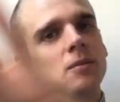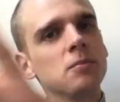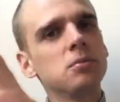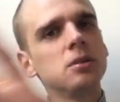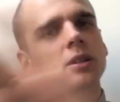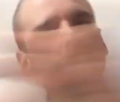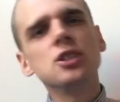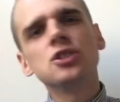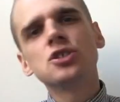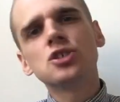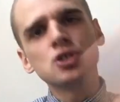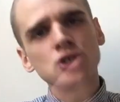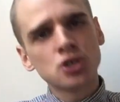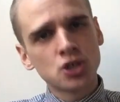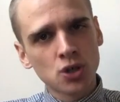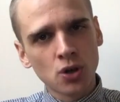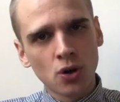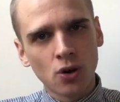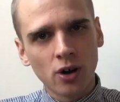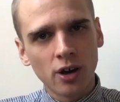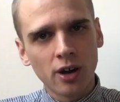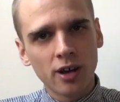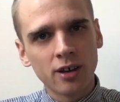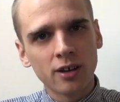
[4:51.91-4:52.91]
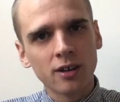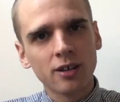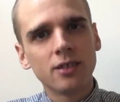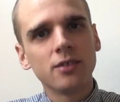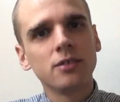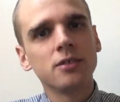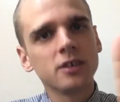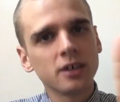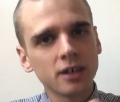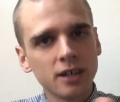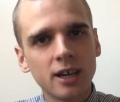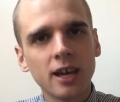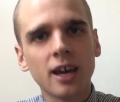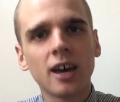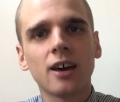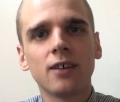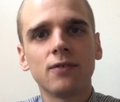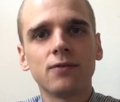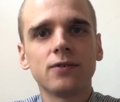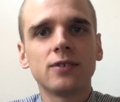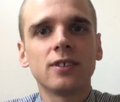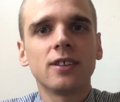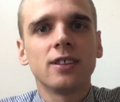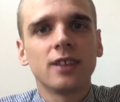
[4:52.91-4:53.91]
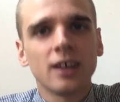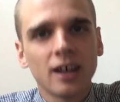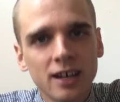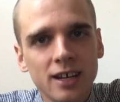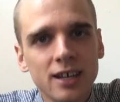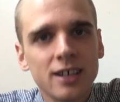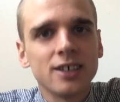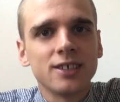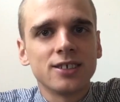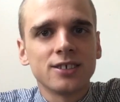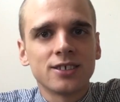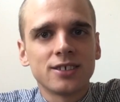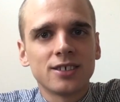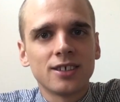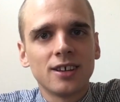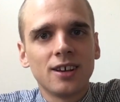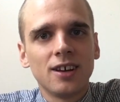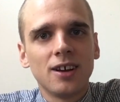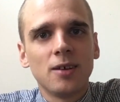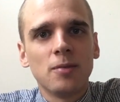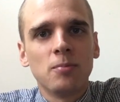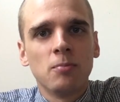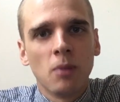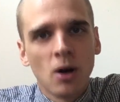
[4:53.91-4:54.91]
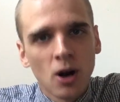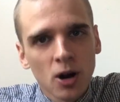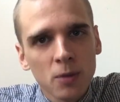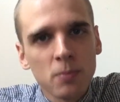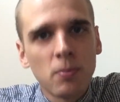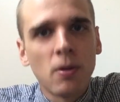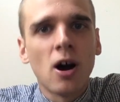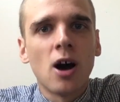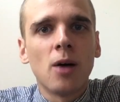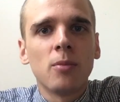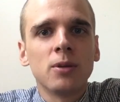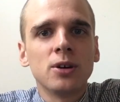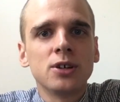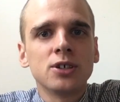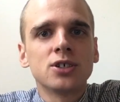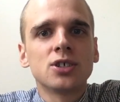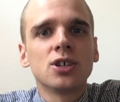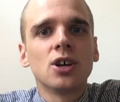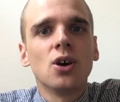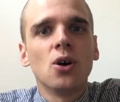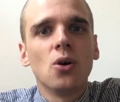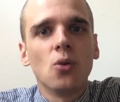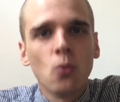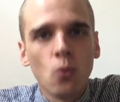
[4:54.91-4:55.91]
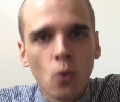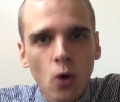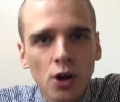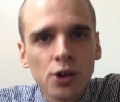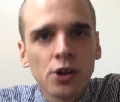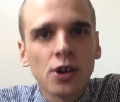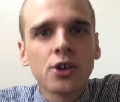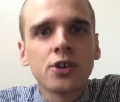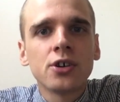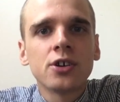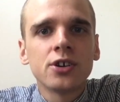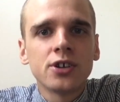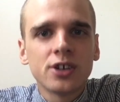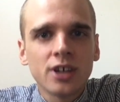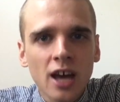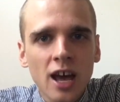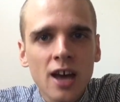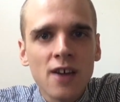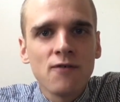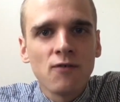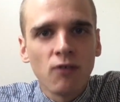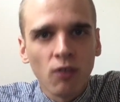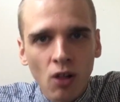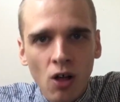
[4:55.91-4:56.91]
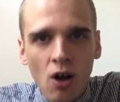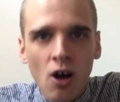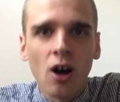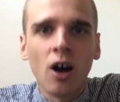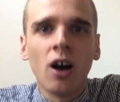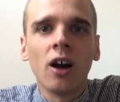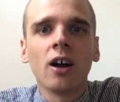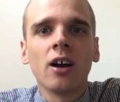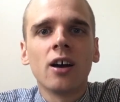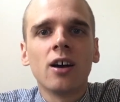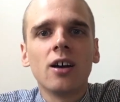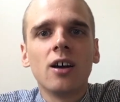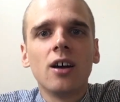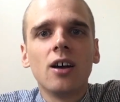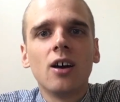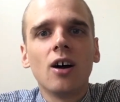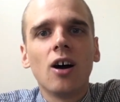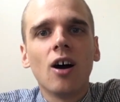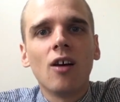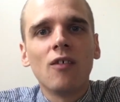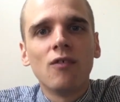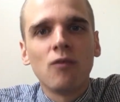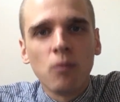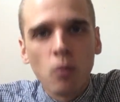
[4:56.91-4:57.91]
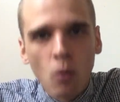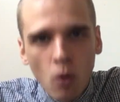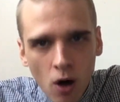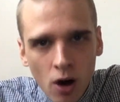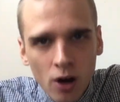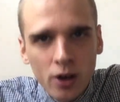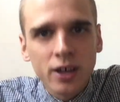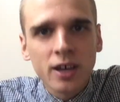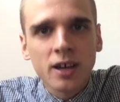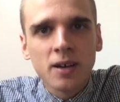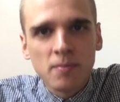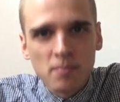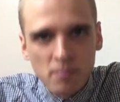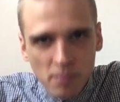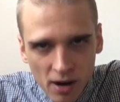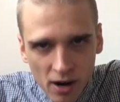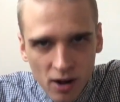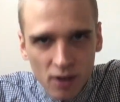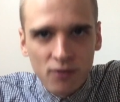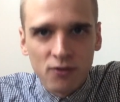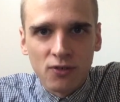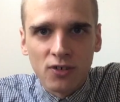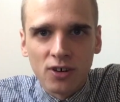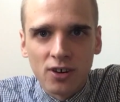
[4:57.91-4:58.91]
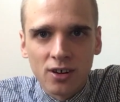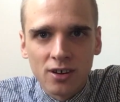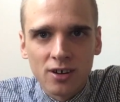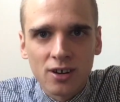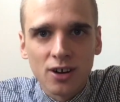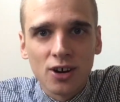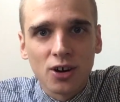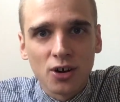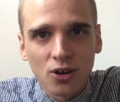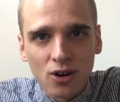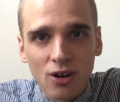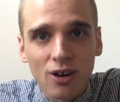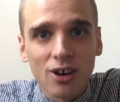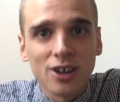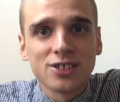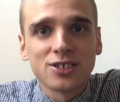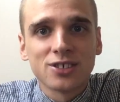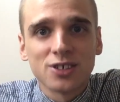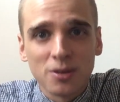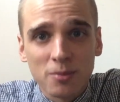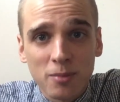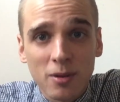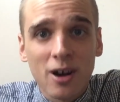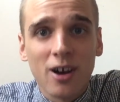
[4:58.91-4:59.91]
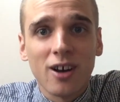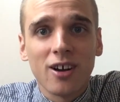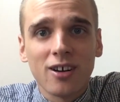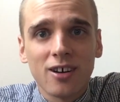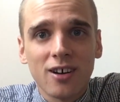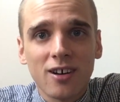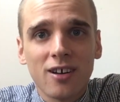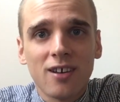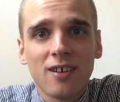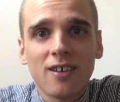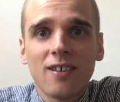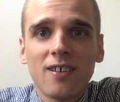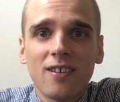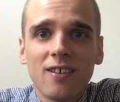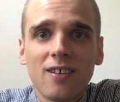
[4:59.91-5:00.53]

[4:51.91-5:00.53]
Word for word: Please enjoy the gift that is Mark Baumer's one hundred day vlog of walking barefoot across America.